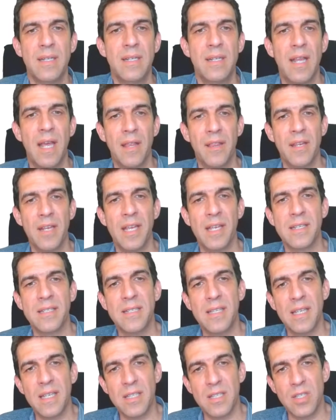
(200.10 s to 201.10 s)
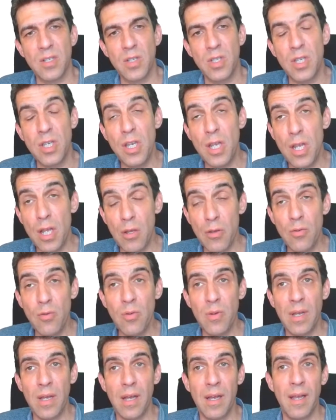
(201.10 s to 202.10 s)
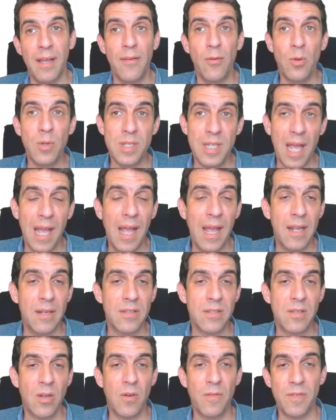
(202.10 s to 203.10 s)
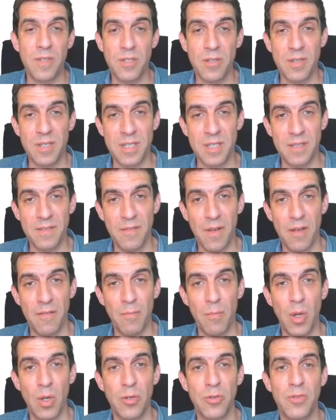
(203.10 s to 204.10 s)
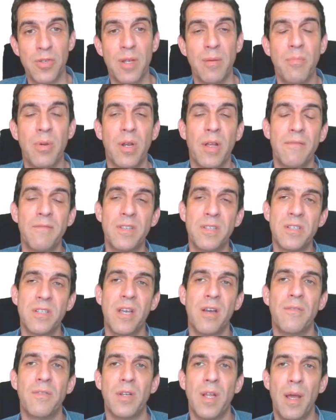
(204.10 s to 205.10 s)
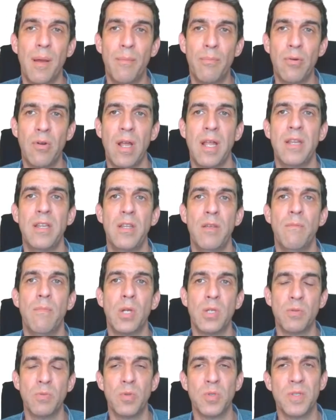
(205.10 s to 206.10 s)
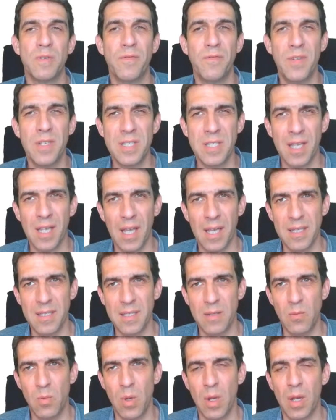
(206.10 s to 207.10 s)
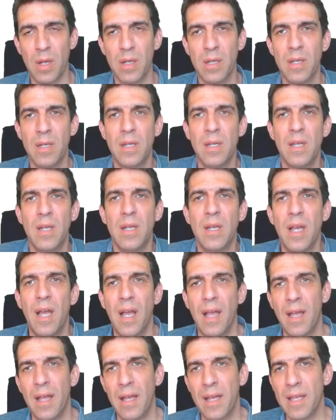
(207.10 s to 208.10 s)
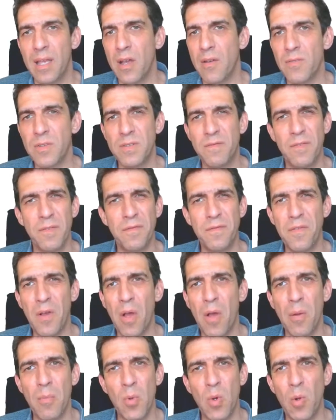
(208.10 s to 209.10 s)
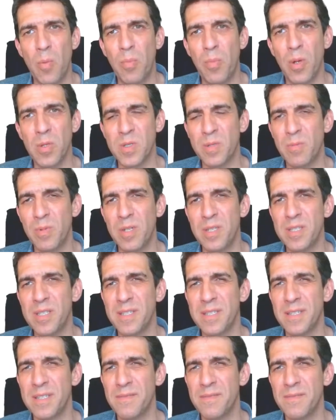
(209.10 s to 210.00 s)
Now, the next thing that's new, I always had Office 365 monitoring, but I've discovered a brand new, much more sophisticated one. It covers for far more possibilities.